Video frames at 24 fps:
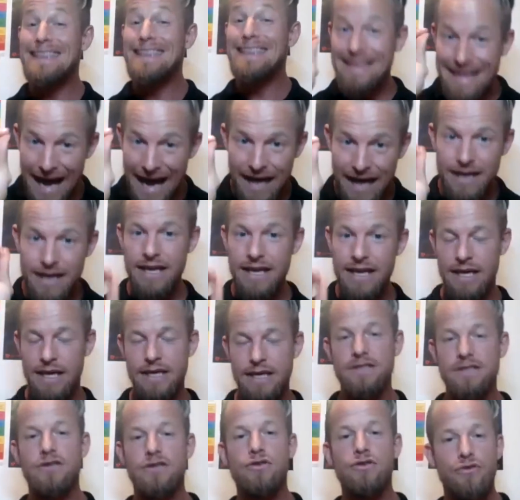That
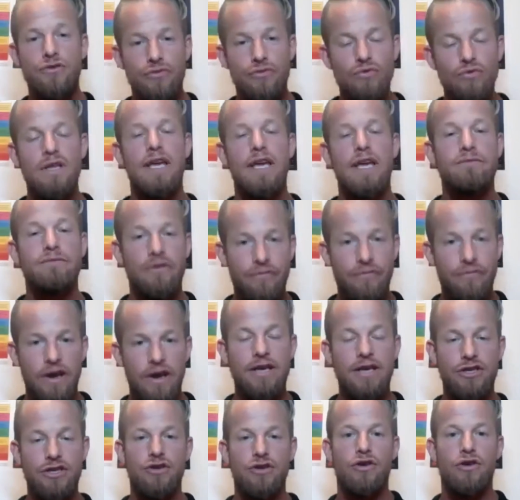is truly a
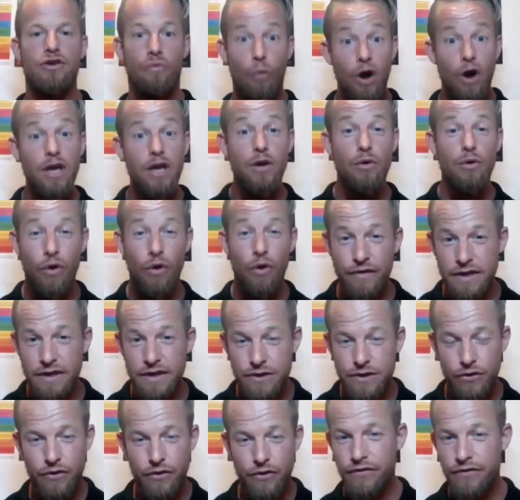reflection of what you're on this
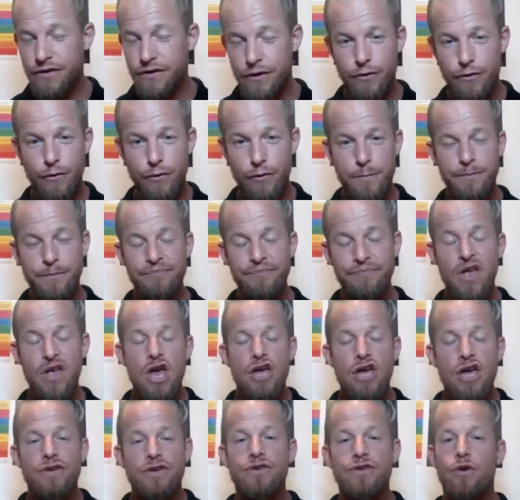earth to do.
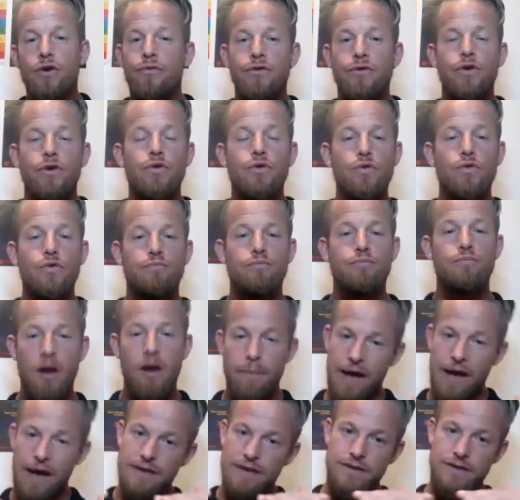So if you
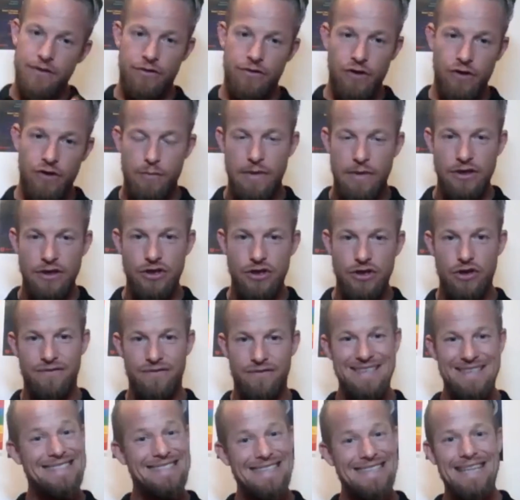bypass the 3rd dimension of the
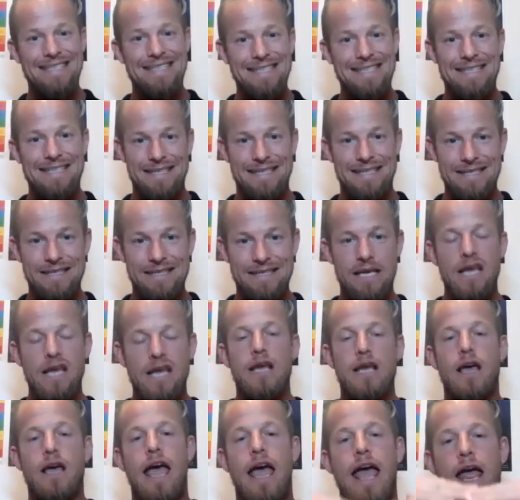senses,
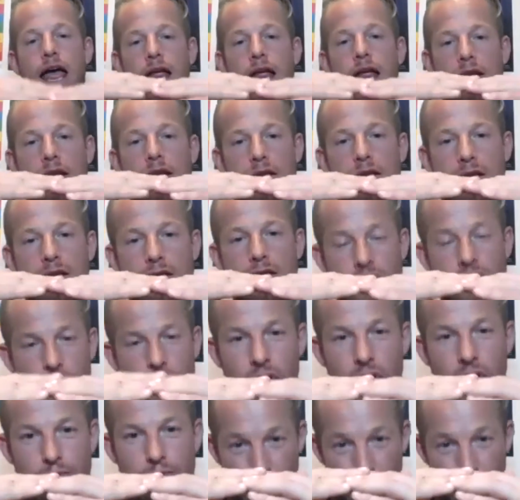and you
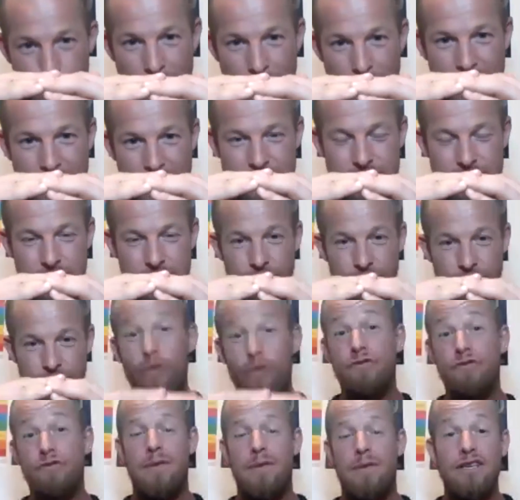bypass the 4th
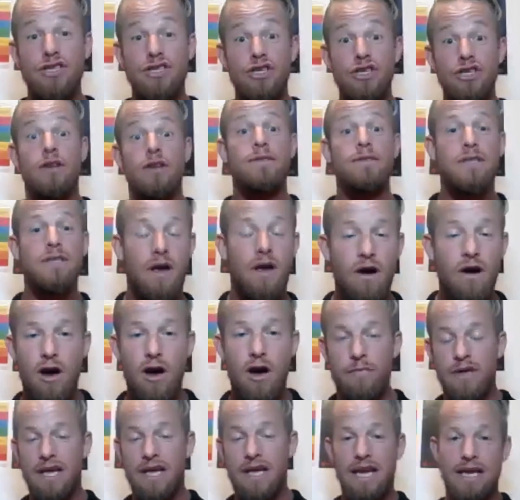dimension of
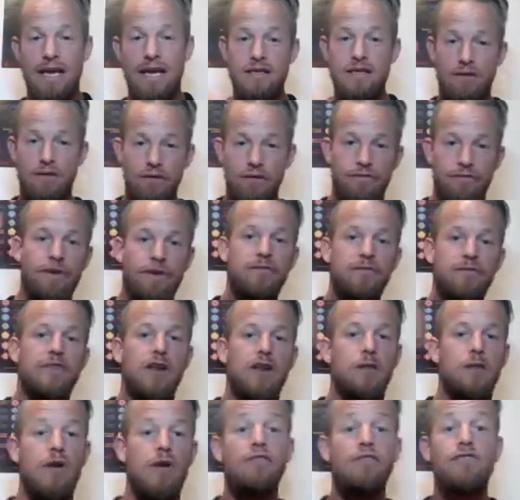time, you get into the 5th and
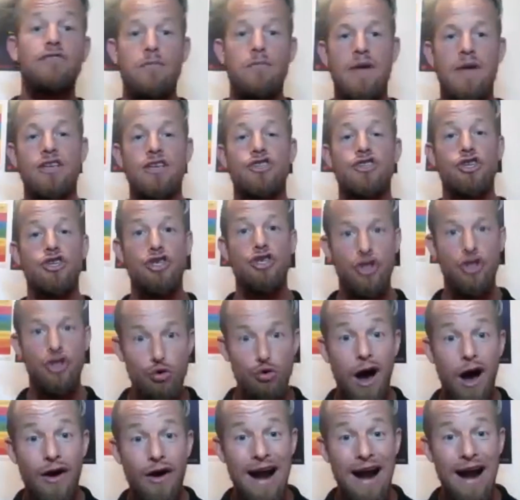above dimension, you
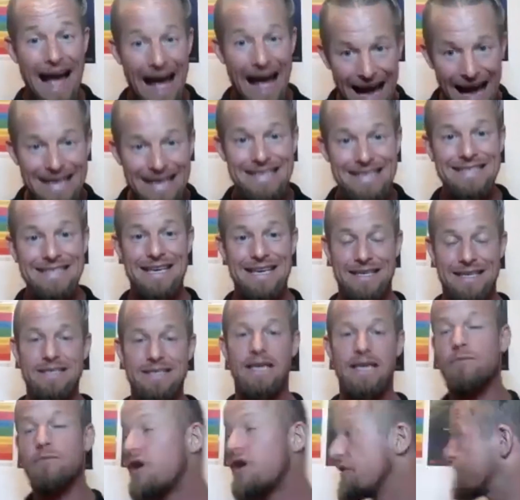are
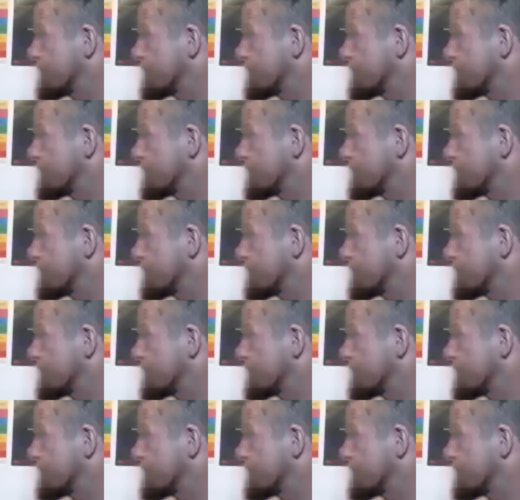accessing, my